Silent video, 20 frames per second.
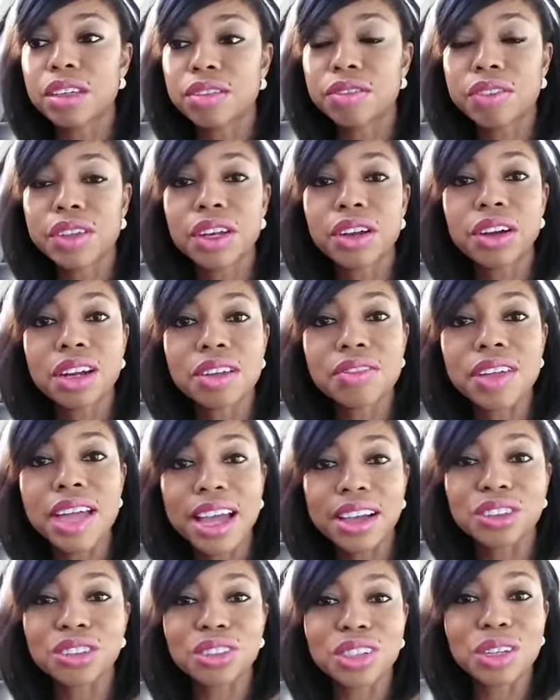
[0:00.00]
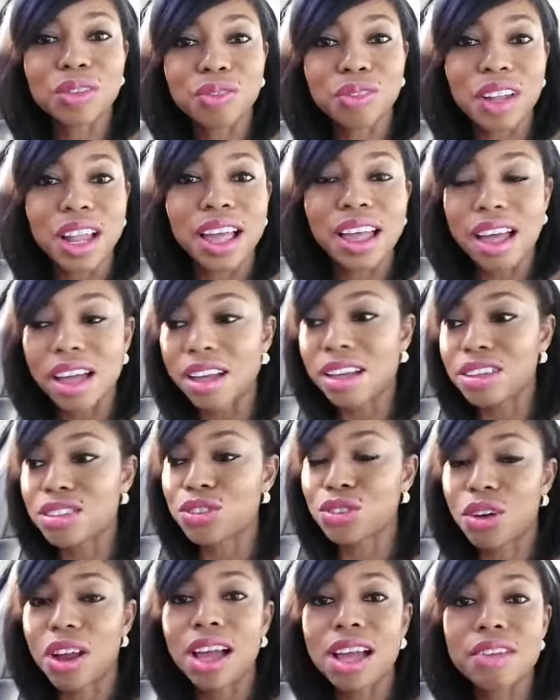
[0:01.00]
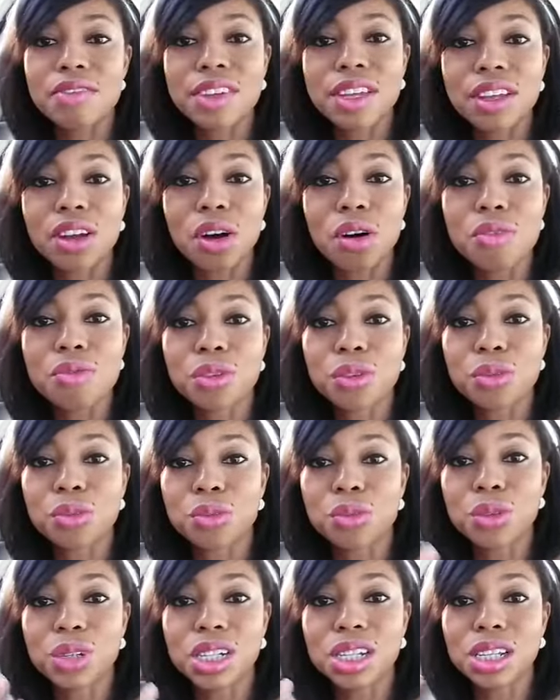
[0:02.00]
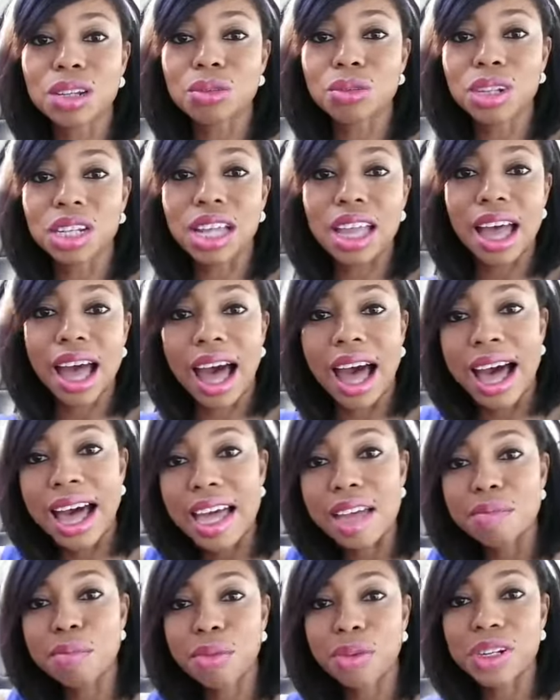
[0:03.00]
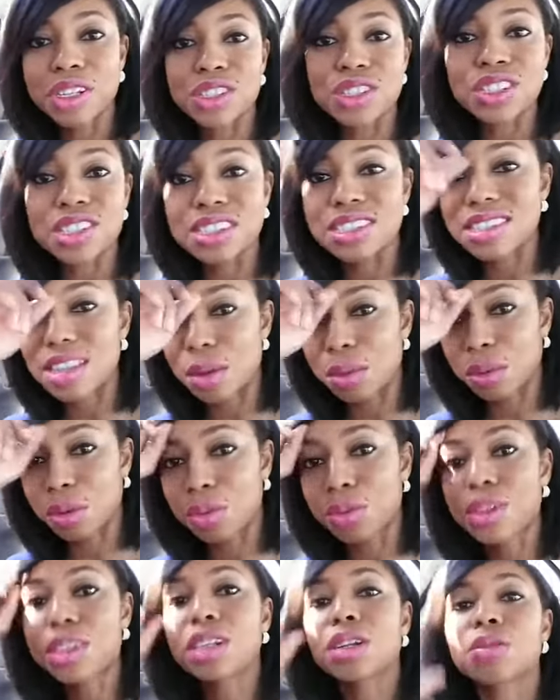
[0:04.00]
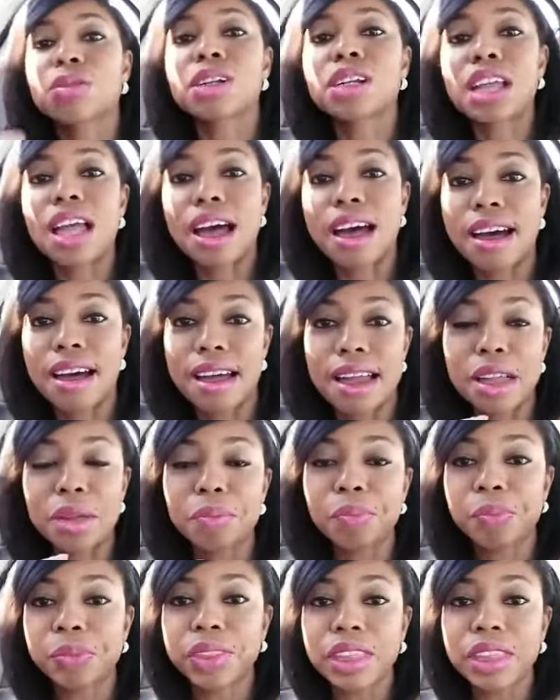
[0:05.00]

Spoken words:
fear of actually driving over really, really high bridges that were really, really high.